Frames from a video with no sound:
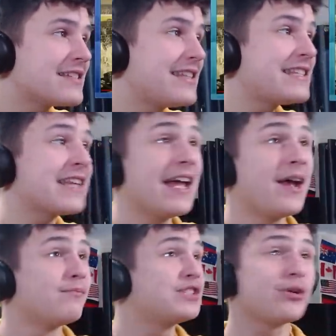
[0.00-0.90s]
This
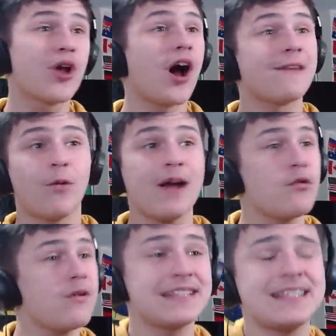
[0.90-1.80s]
Brazil carnival, I've
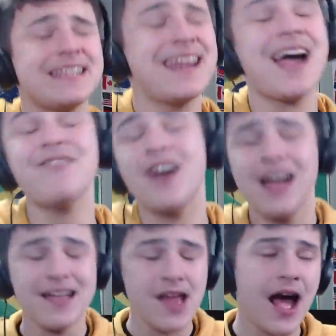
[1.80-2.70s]
already seen it.
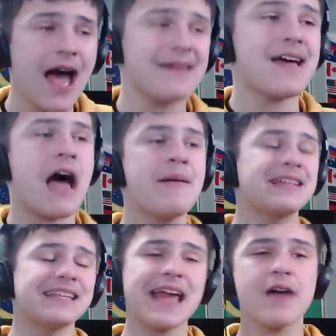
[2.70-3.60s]
I
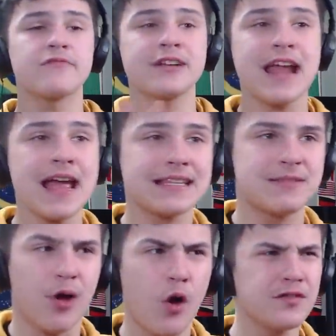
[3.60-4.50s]
said I haven't reacted,
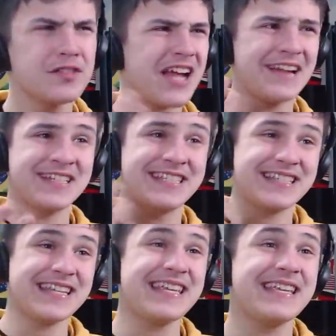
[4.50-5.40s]
but obviously I've
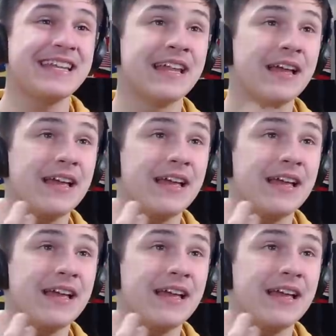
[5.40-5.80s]
seen...